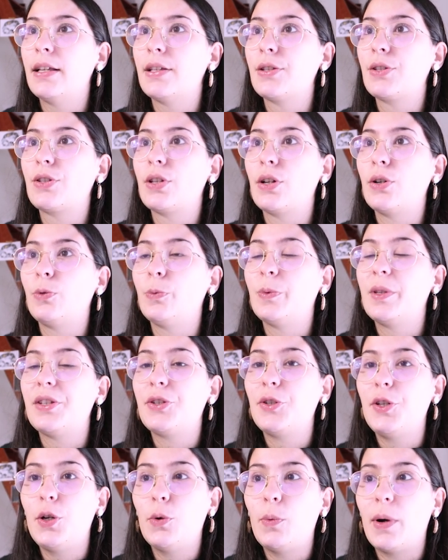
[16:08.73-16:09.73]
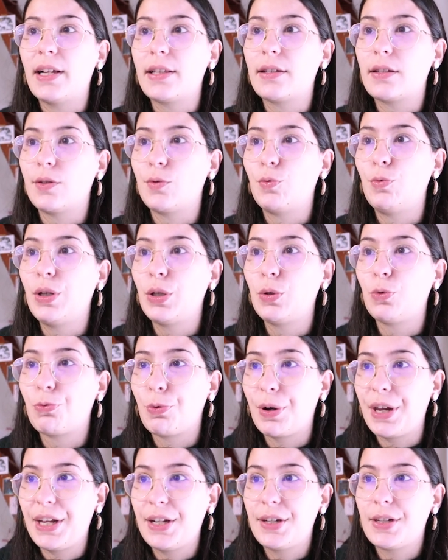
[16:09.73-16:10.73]
So the silhouette will
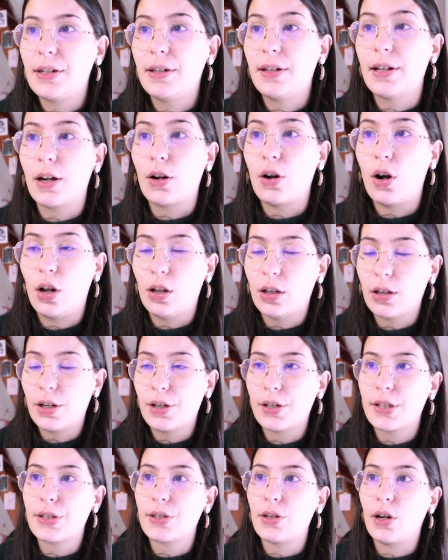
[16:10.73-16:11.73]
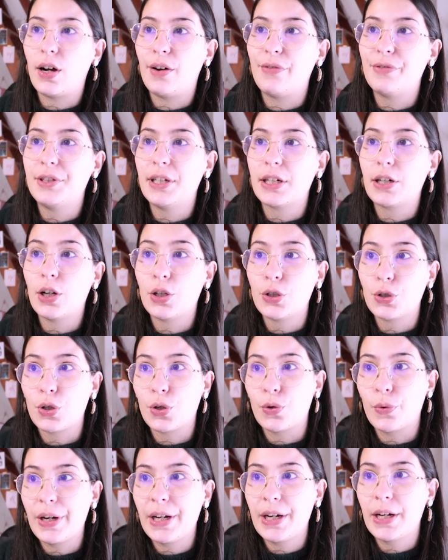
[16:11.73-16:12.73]
read the colors of the
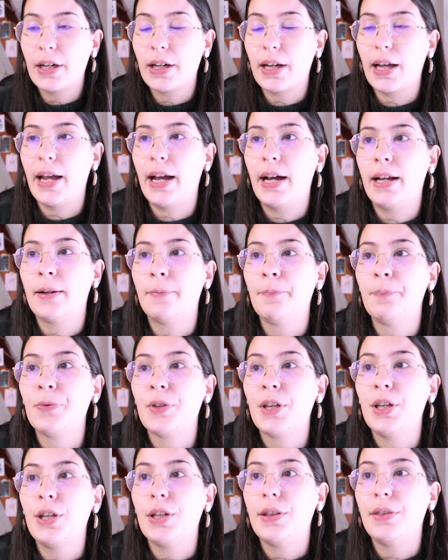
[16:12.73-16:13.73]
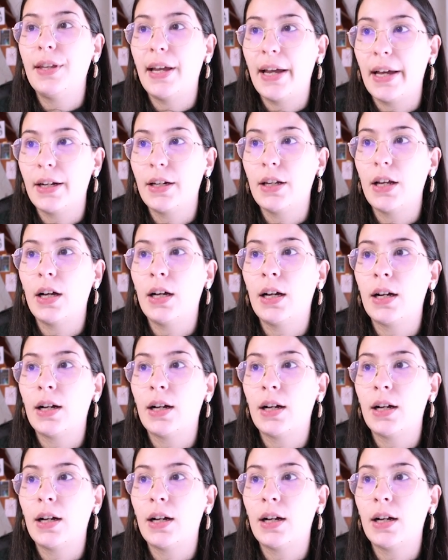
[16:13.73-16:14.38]
contouring, and then